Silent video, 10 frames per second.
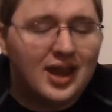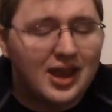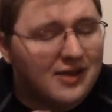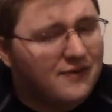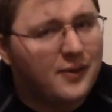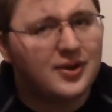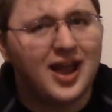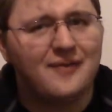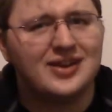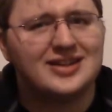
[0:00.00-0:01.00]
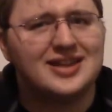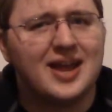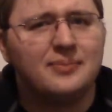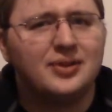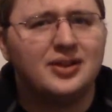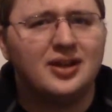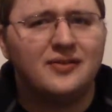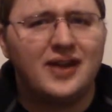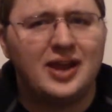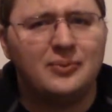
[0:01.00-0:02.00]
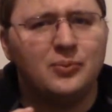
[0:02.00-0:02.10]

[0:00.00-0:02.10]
if I were to have an example of a